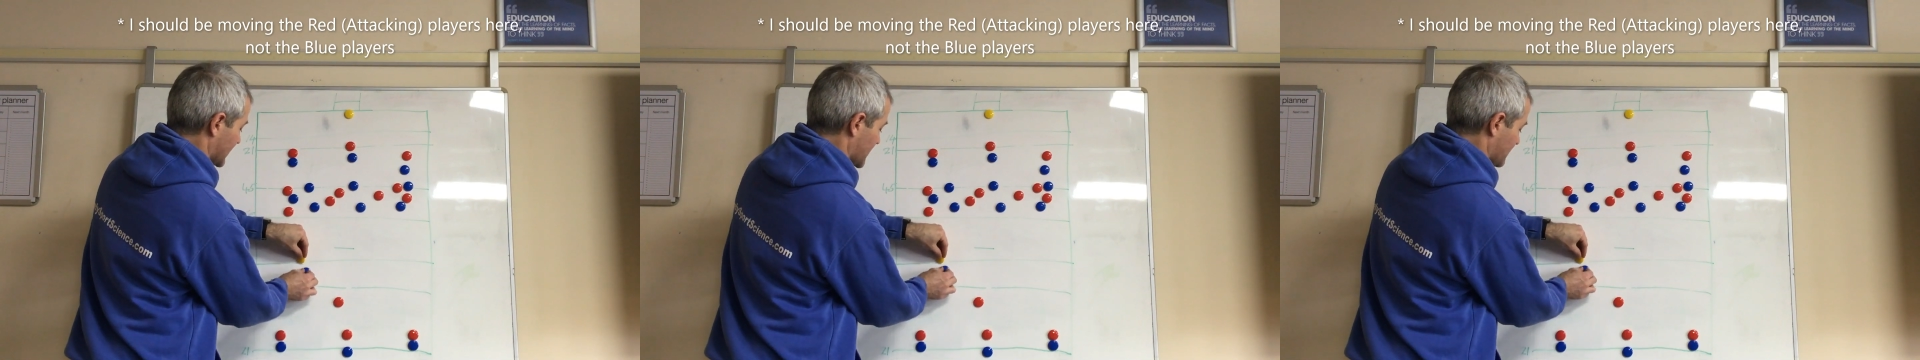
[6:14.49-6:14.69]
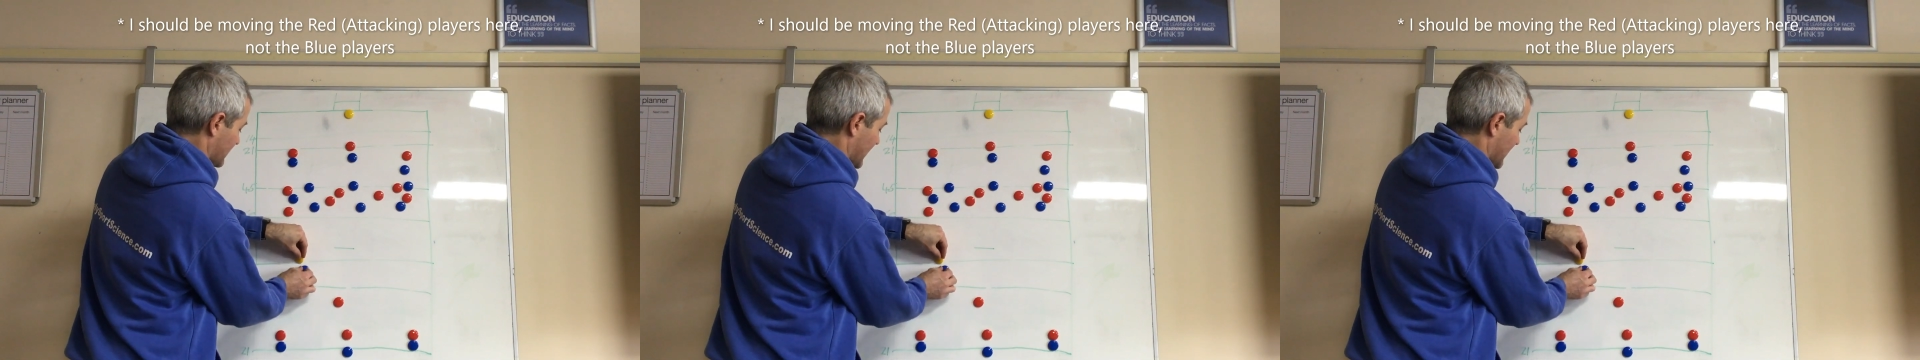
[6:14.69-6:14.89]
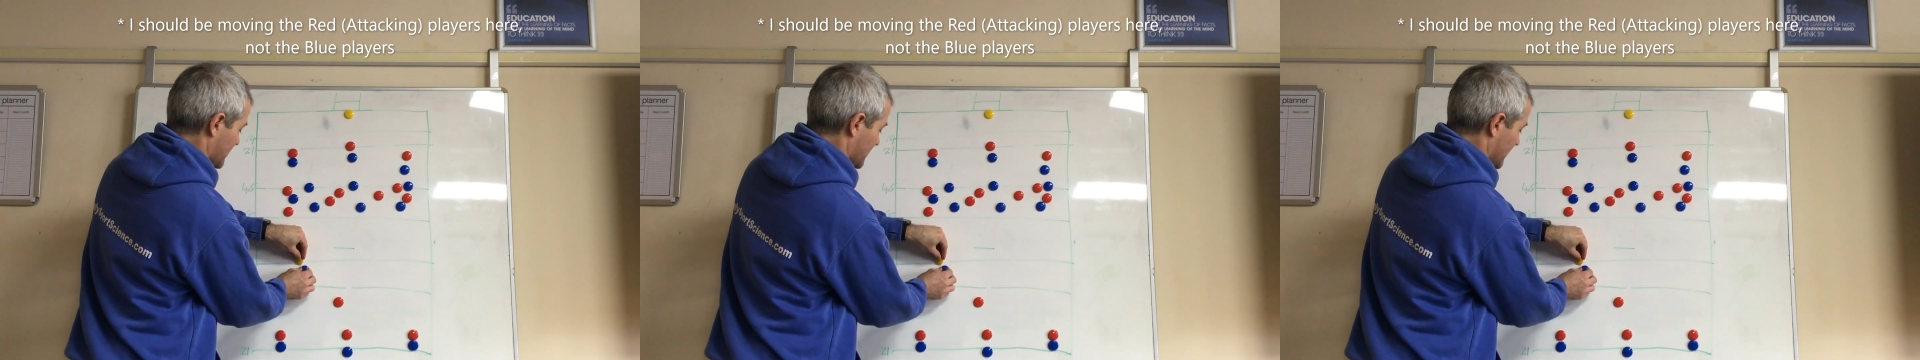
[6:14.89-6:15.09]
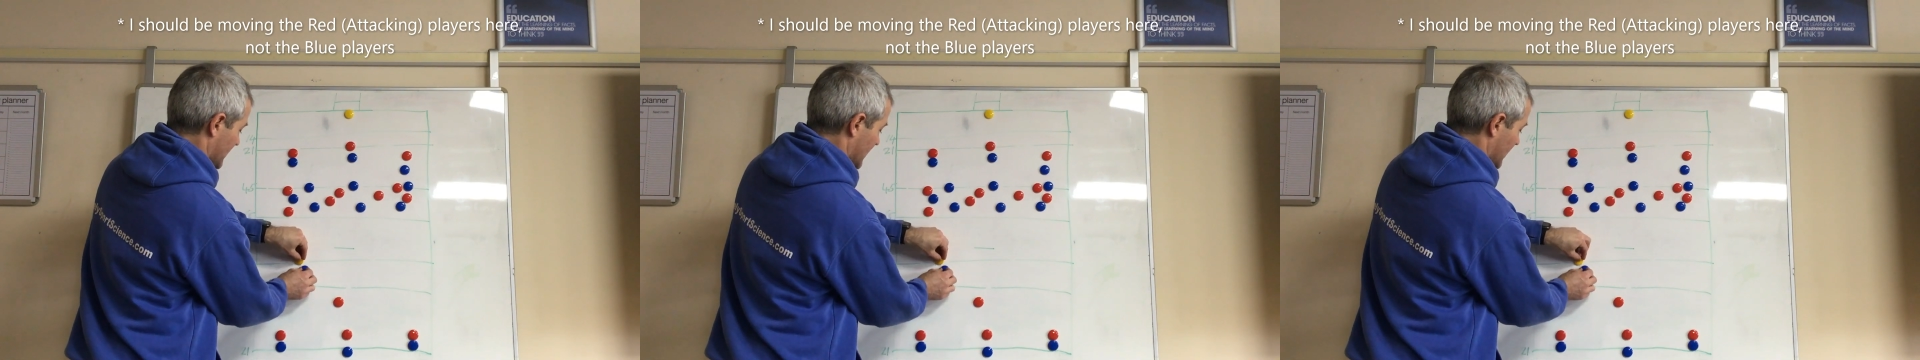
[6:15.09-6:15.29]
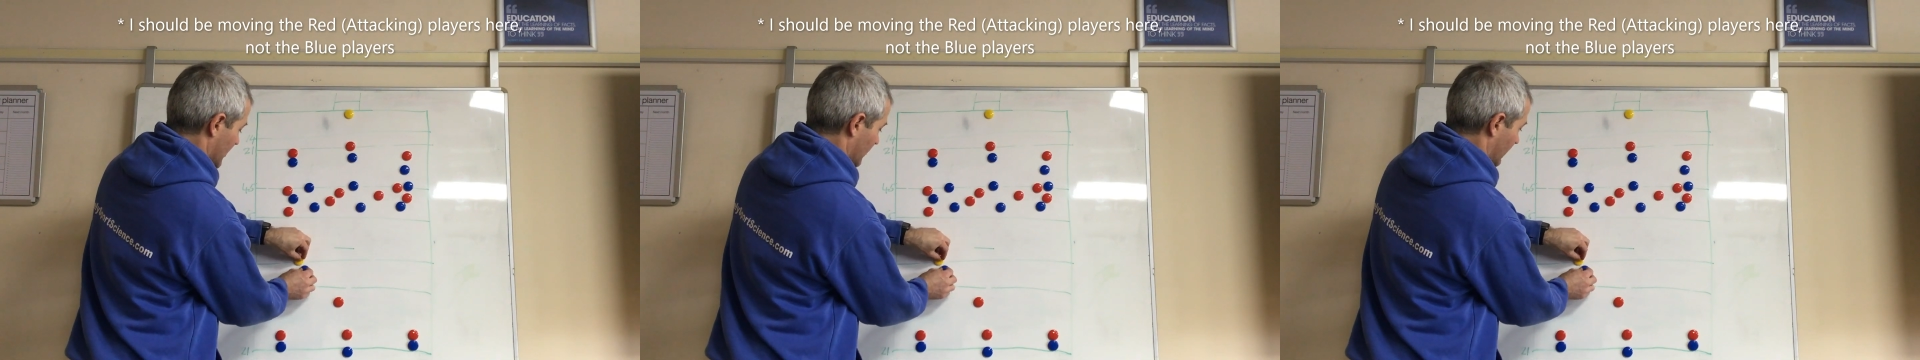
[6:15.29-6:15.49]
space.
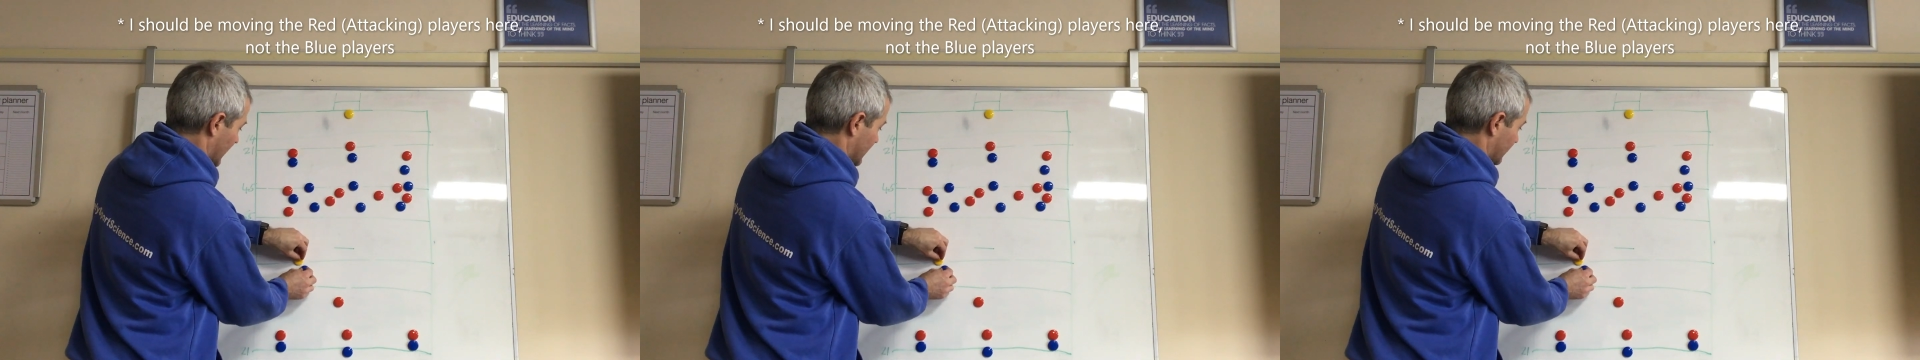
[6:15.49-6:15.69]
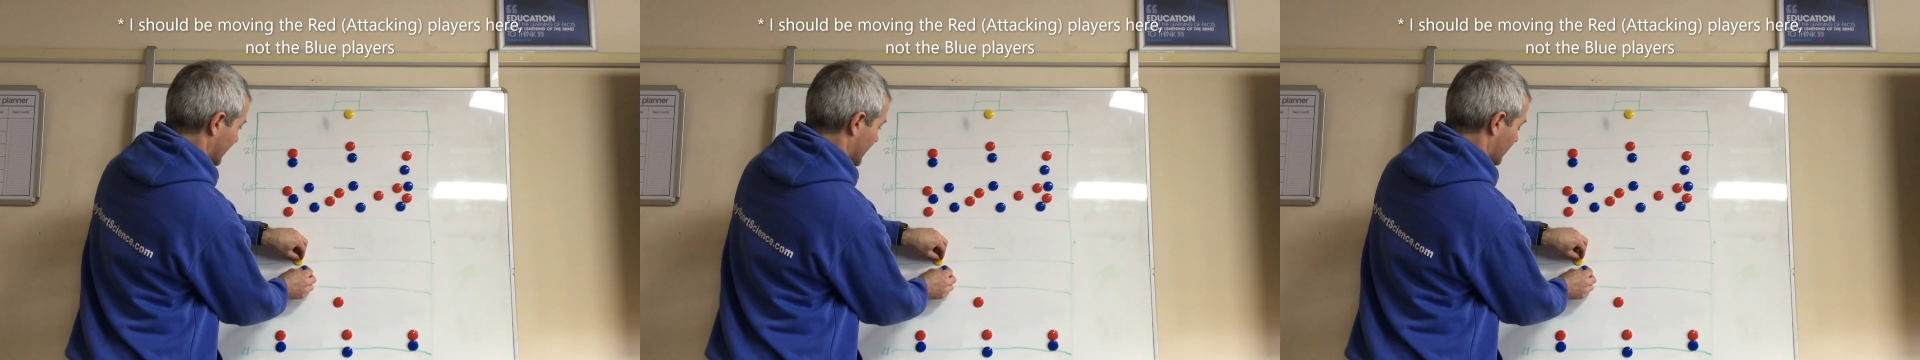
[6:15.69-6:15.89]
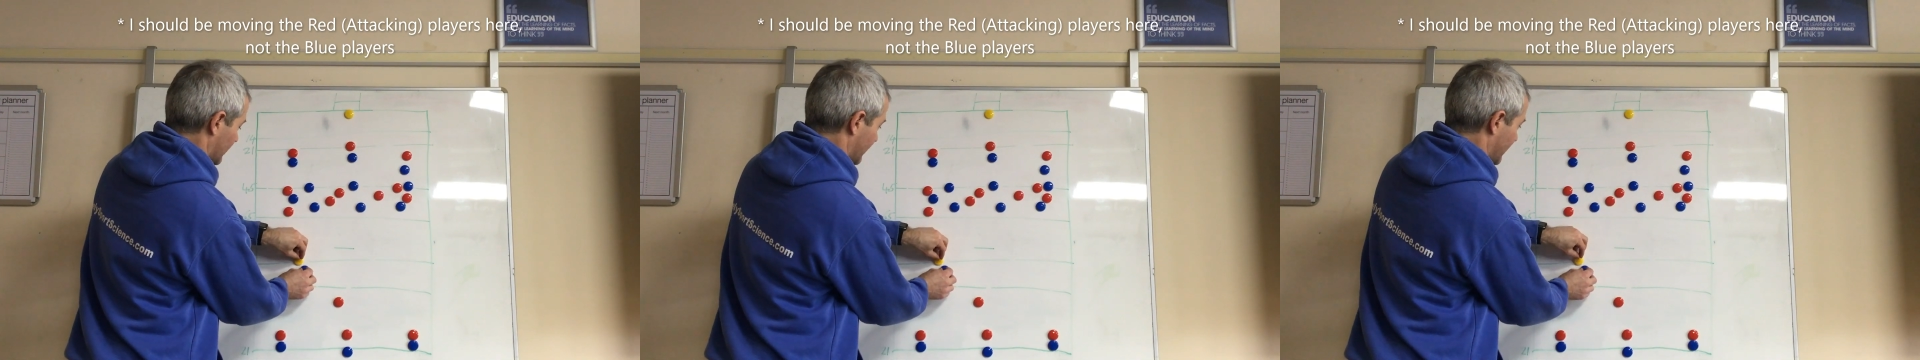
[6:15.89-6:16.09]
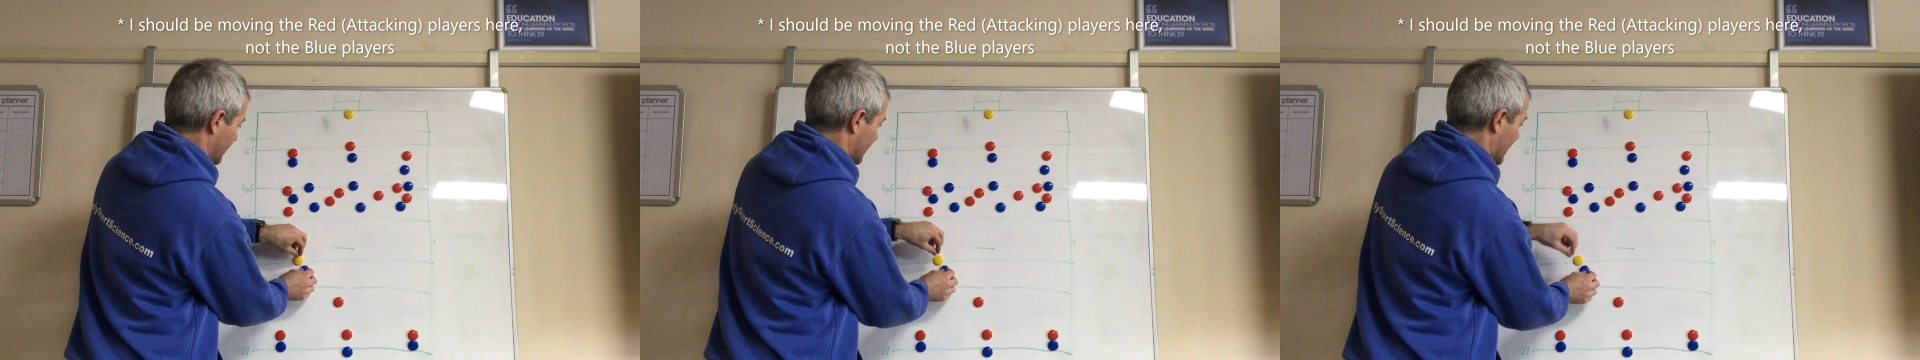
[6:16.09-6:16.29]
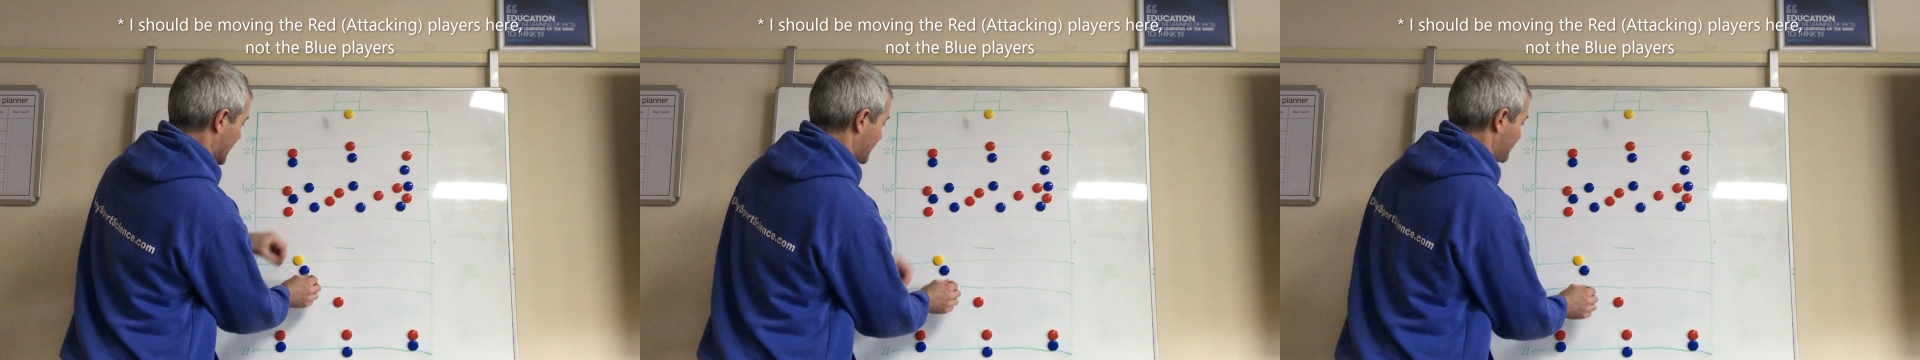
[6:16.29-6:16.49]
What do I look for
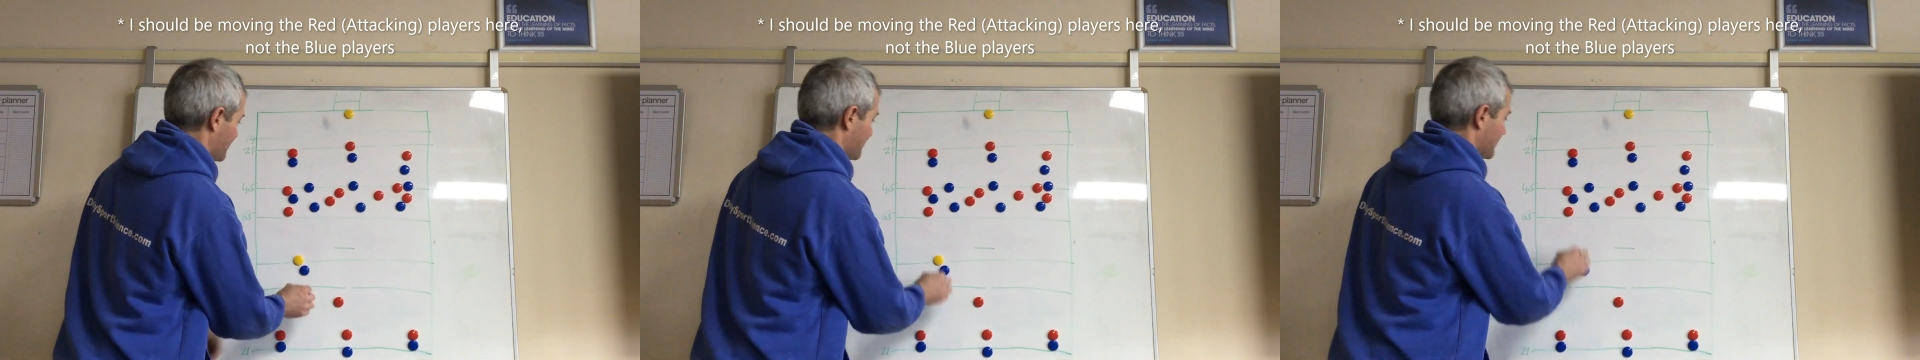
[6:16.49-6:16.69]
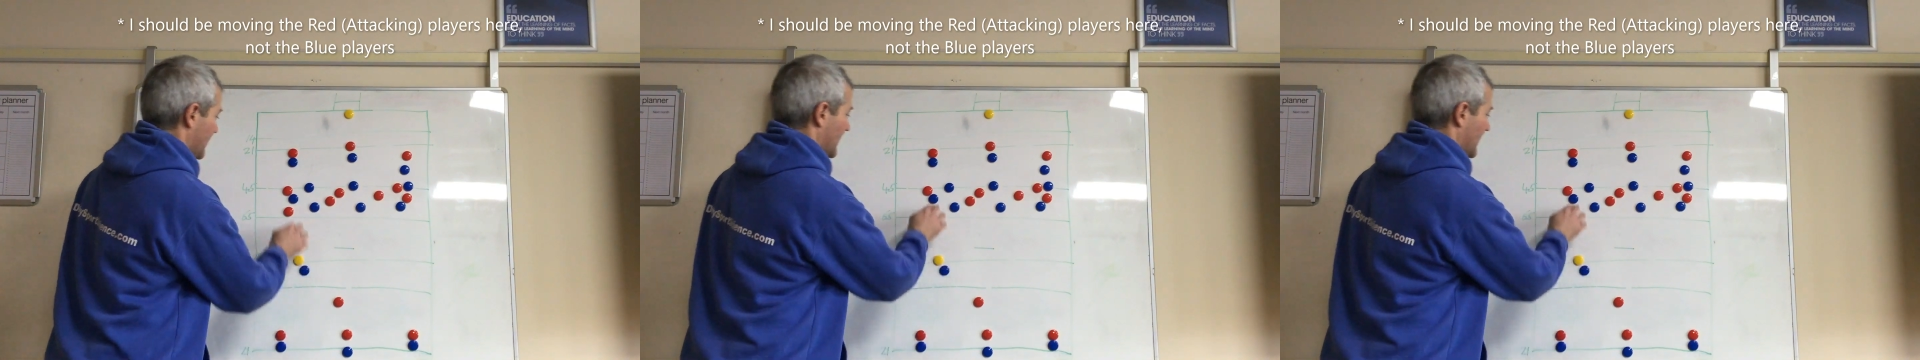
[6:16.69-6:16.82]
then?